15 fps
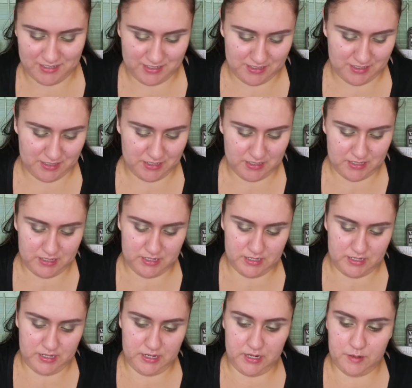
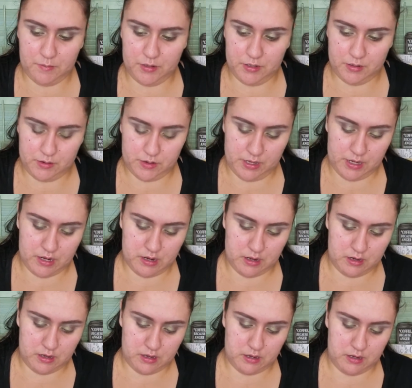And I'm gonna go ahead
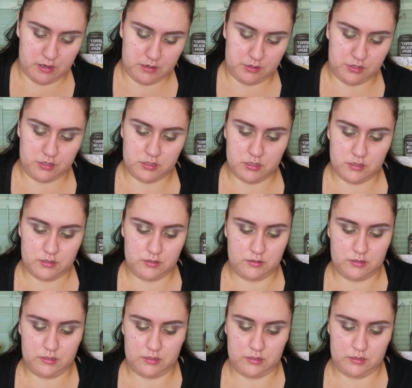and
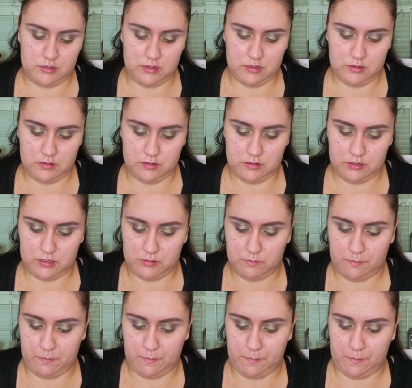just
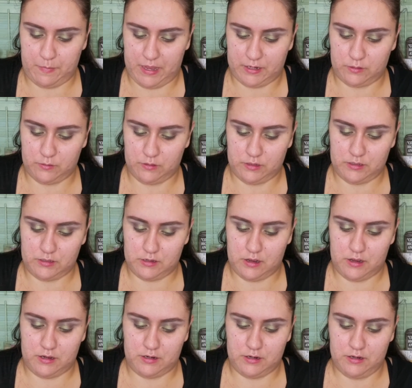spatula this
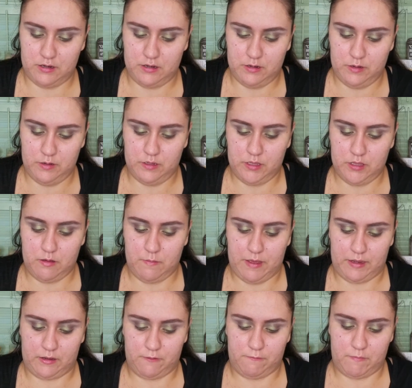on the
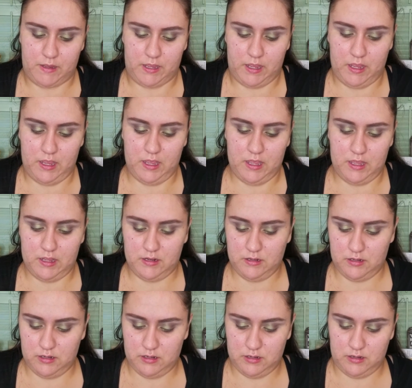back of my
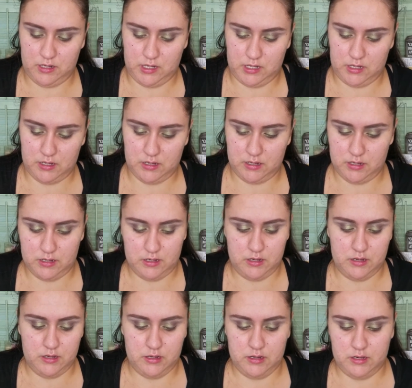hand. I'm
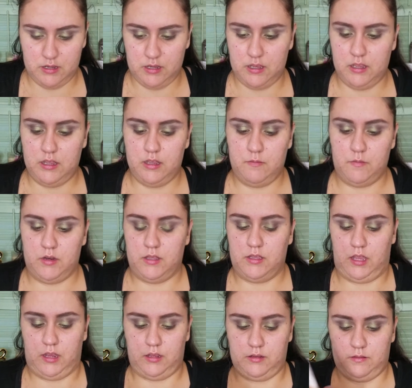gonna
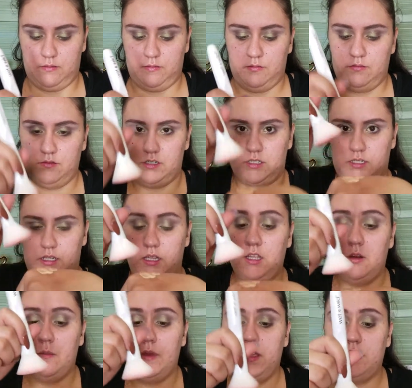take just a
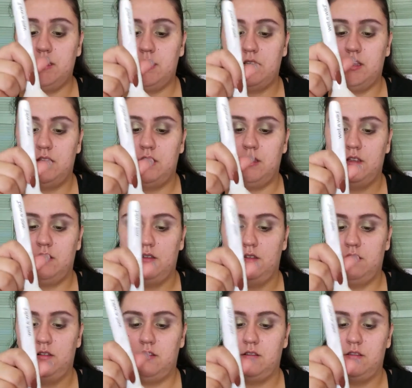little bit,
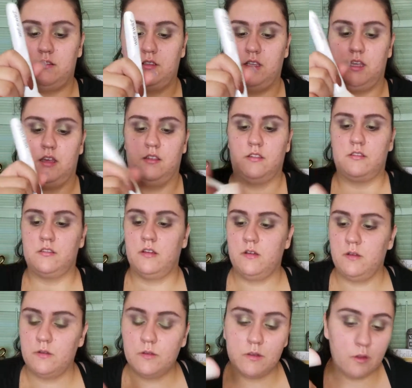see how this
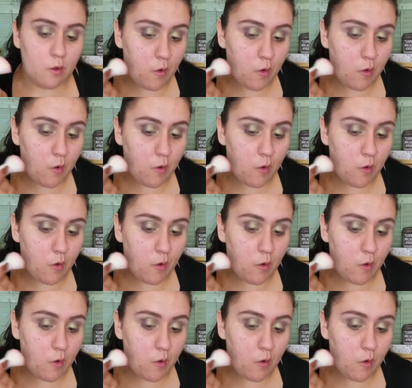goes.